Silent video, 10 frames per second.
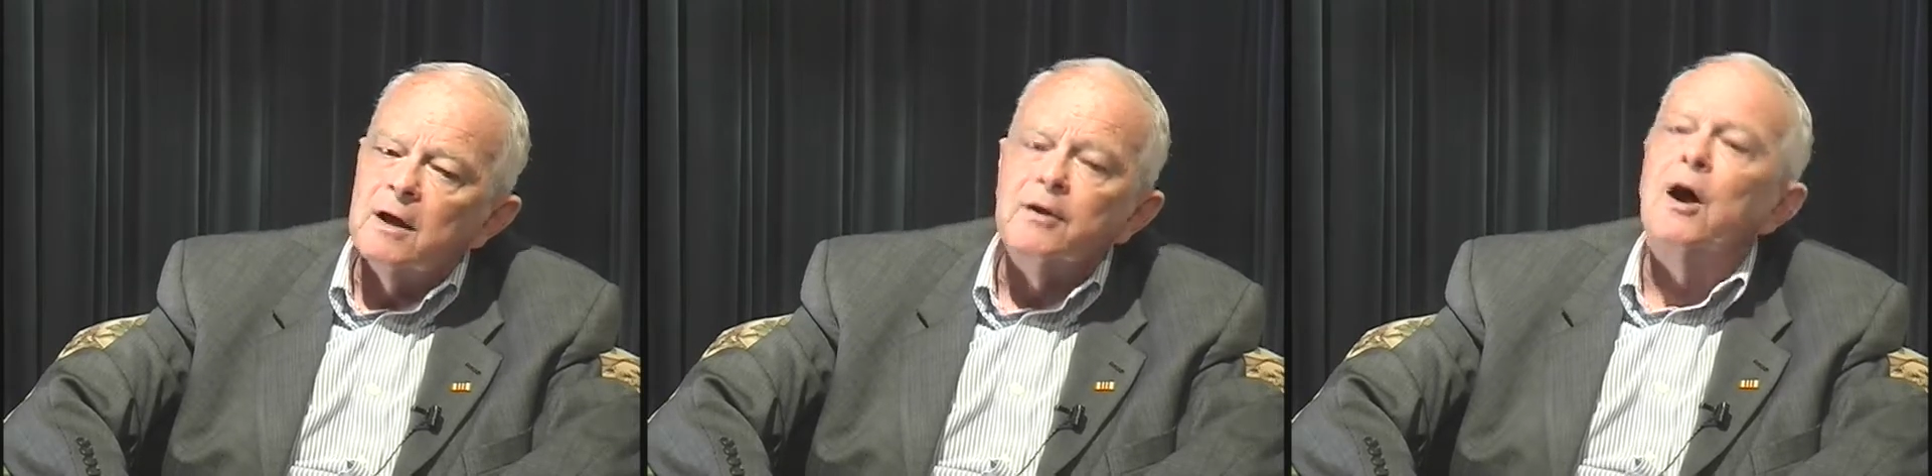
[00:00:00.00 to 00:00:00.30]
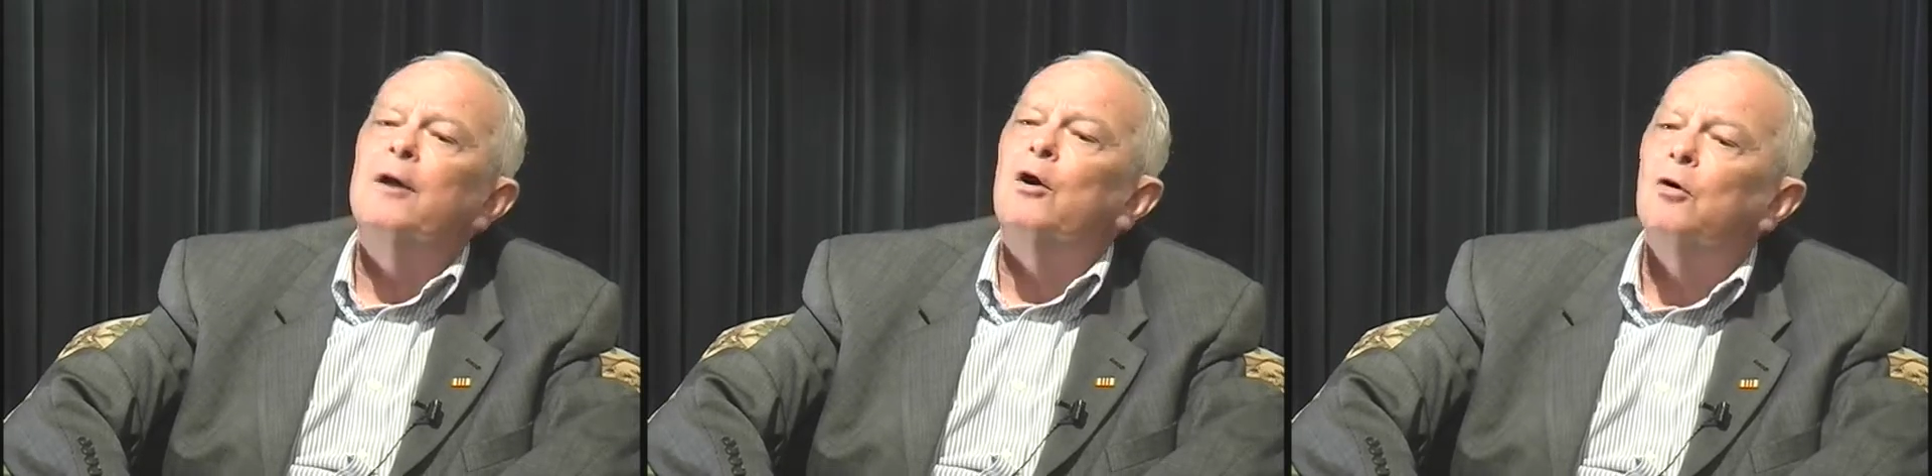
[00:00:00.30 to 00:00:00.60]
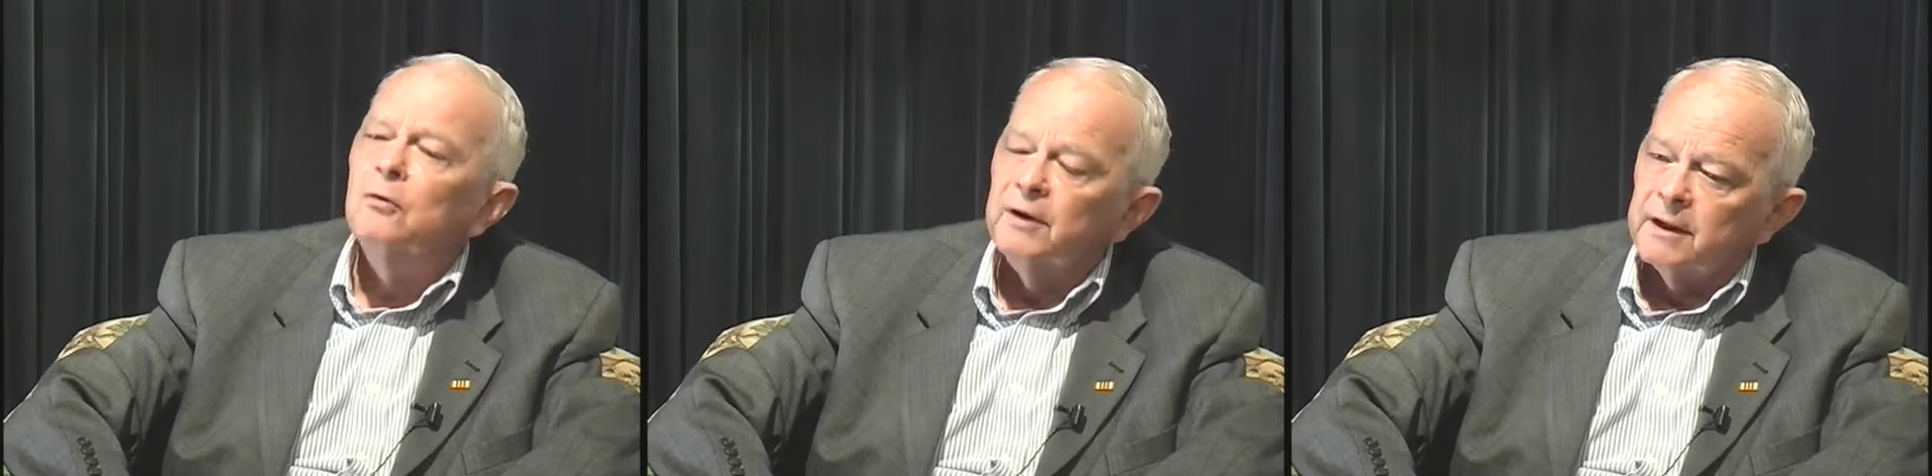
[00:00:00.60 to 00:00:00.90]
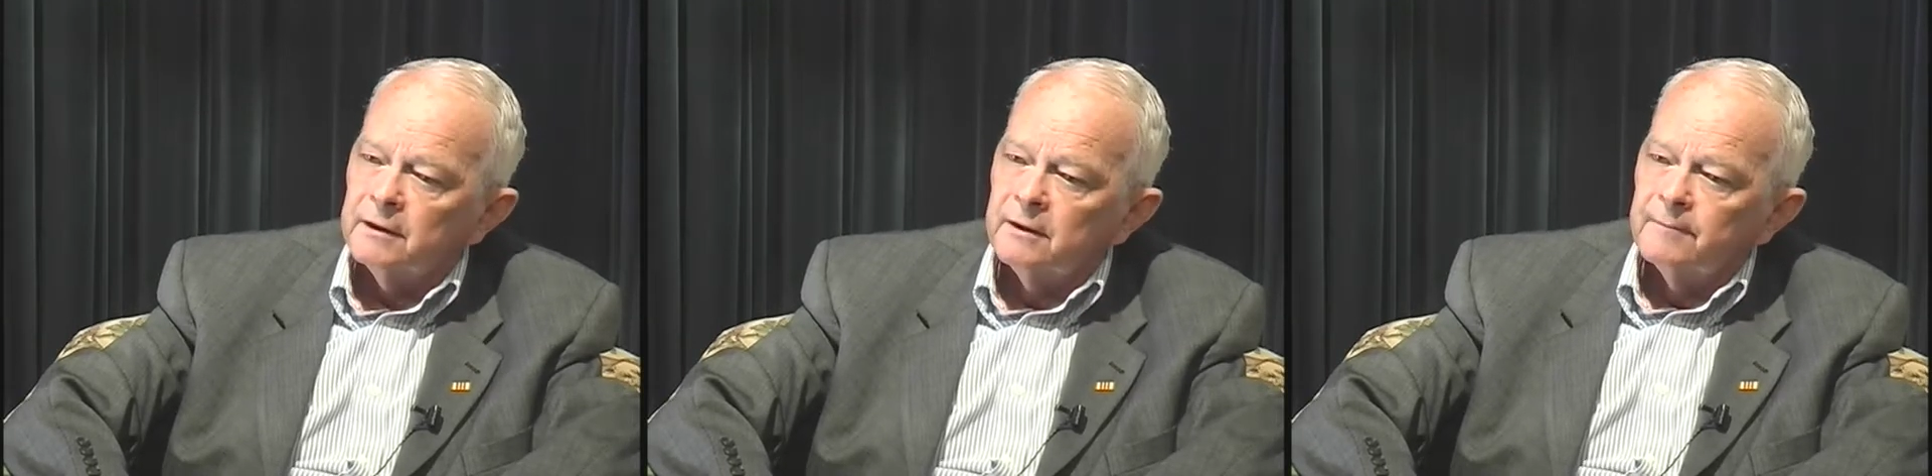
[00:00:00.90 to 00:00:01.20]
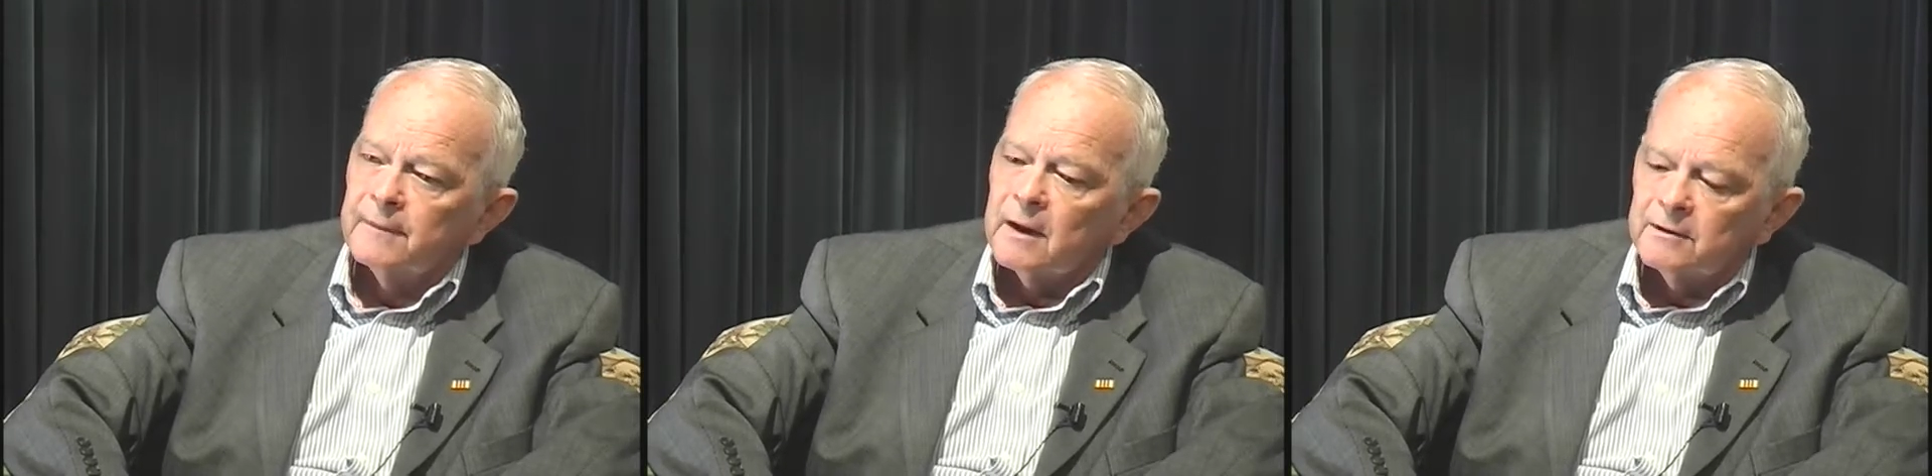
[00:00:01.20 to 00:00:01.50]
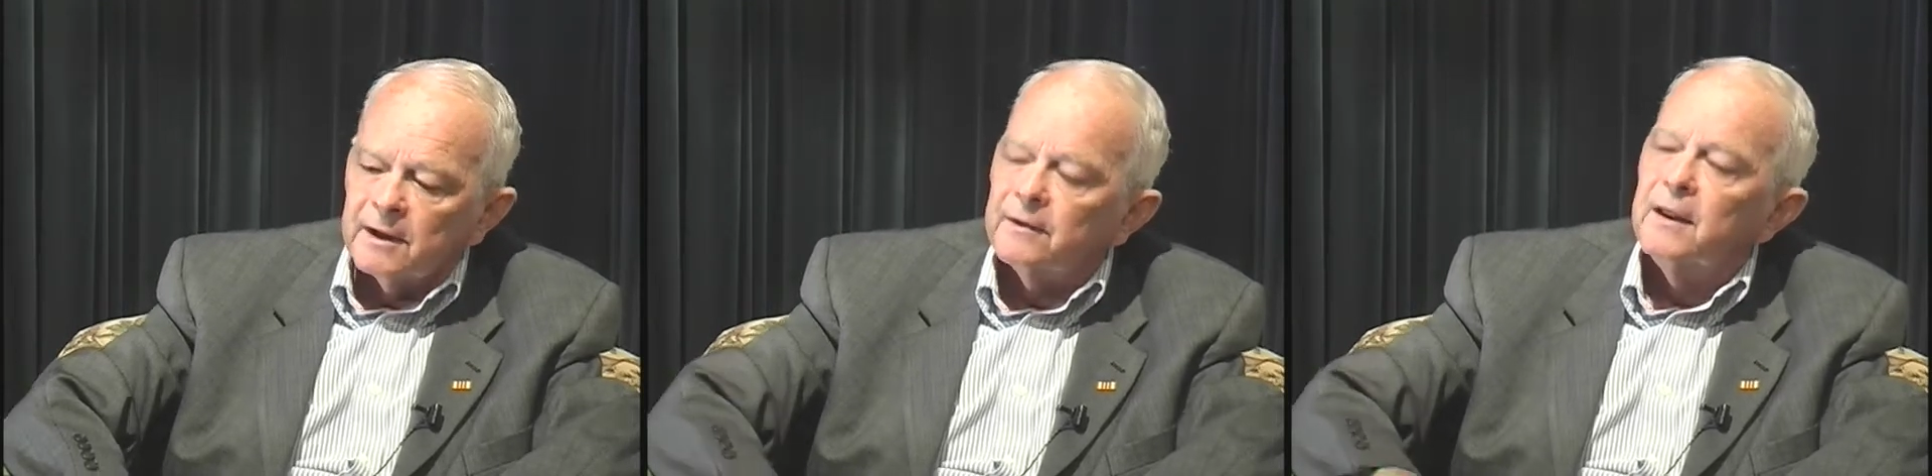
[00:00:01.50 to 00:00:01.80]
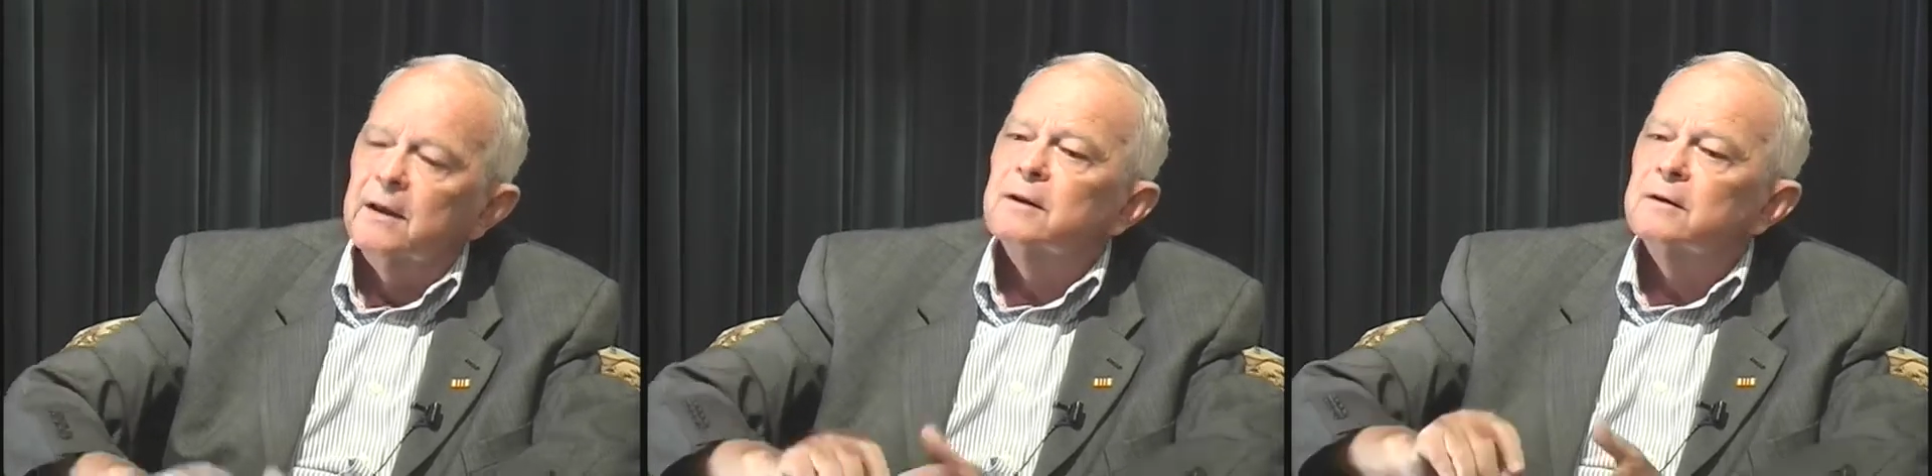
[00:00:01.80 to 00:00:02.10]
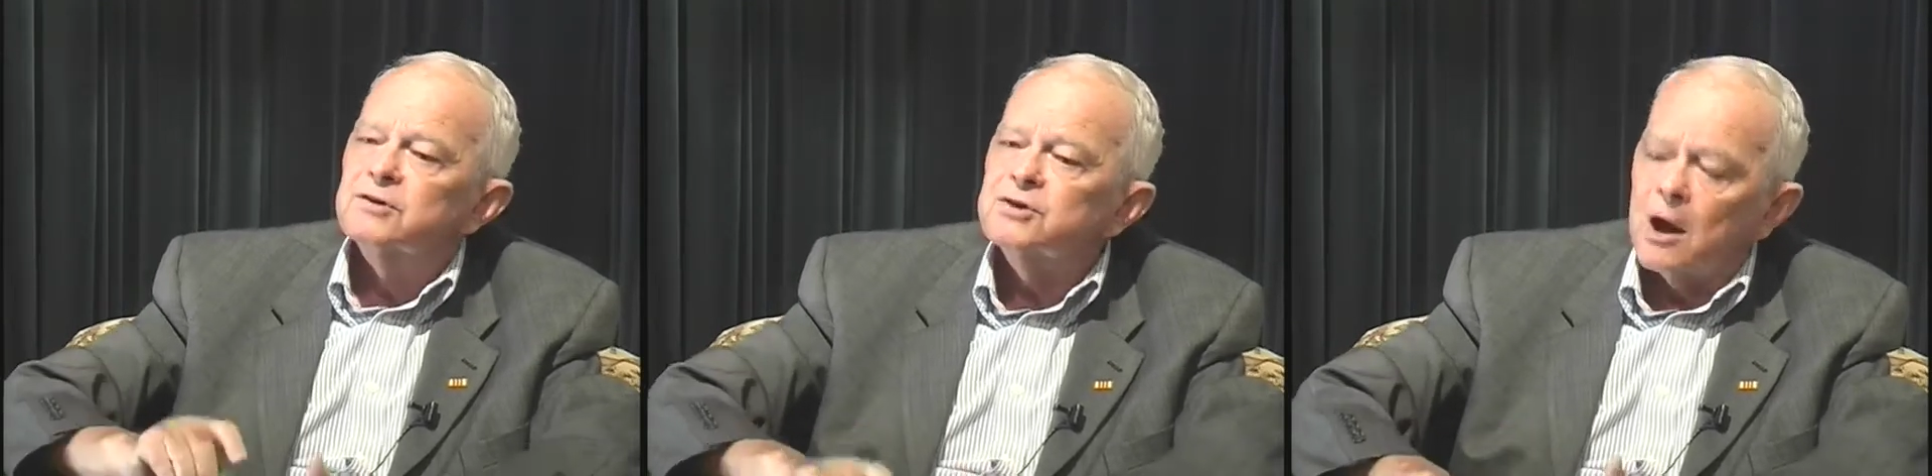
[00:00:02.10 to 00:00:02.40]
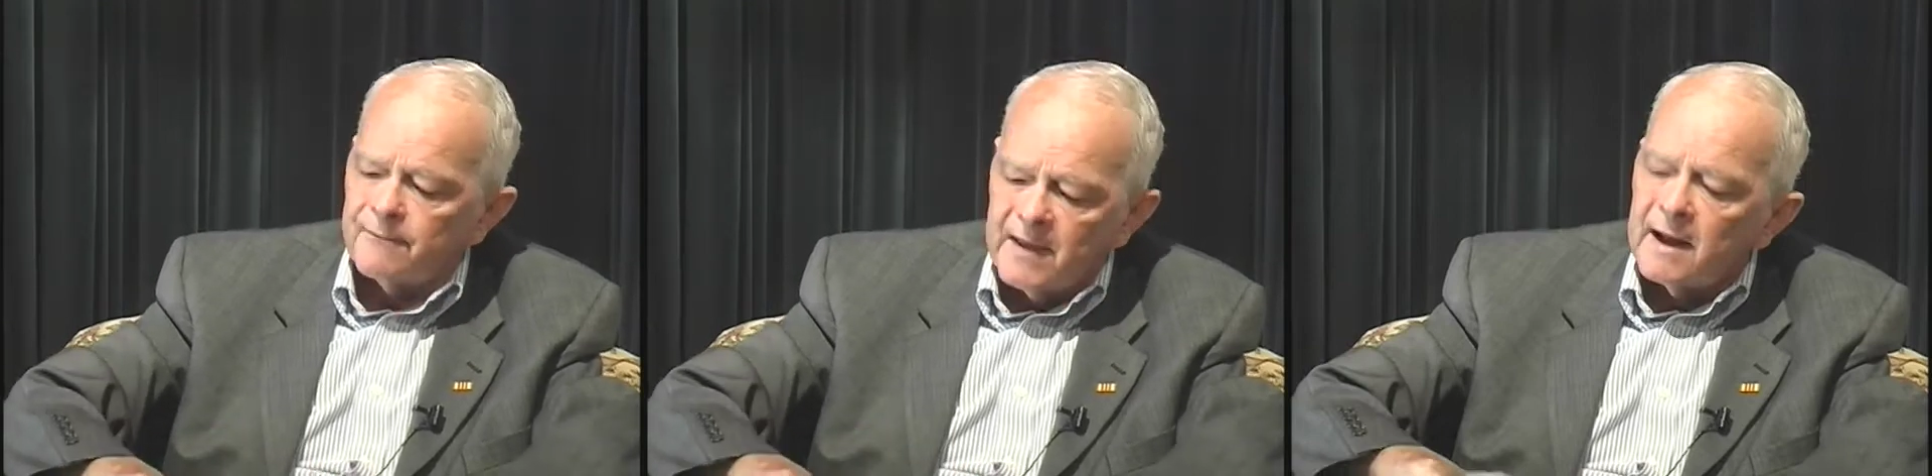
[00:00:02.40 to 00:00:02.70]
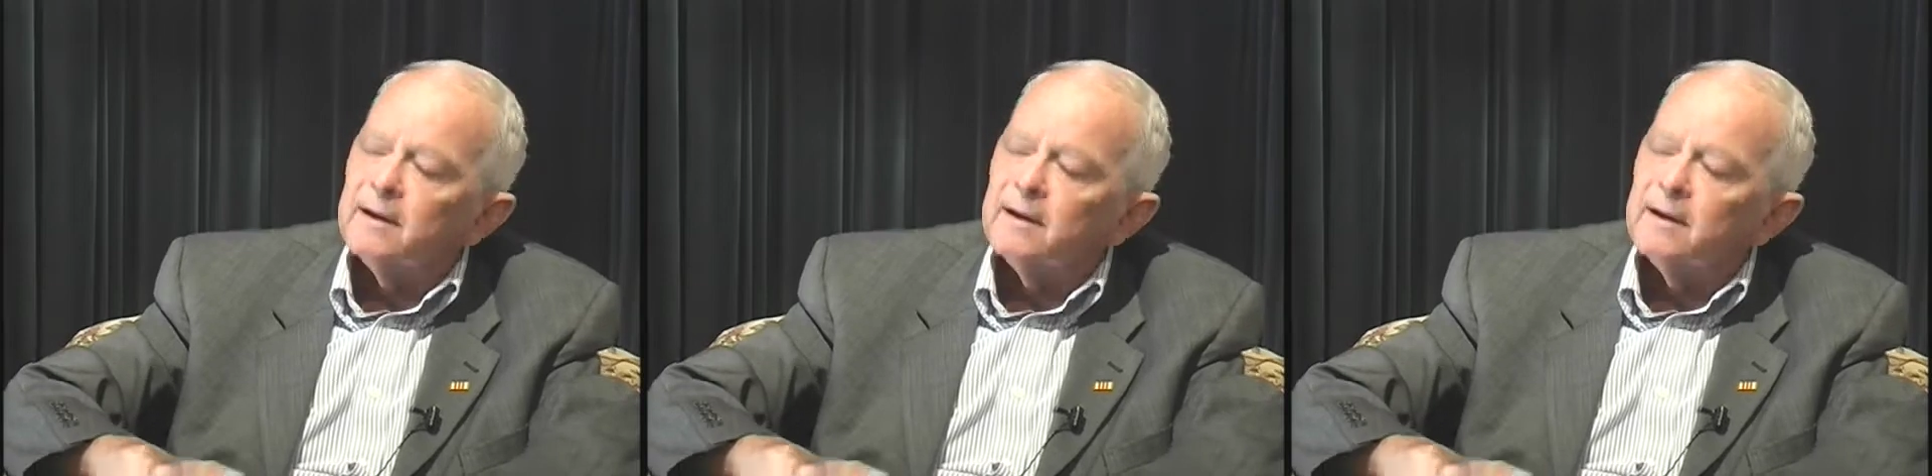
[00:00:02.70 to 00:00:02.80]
not only did they stop that,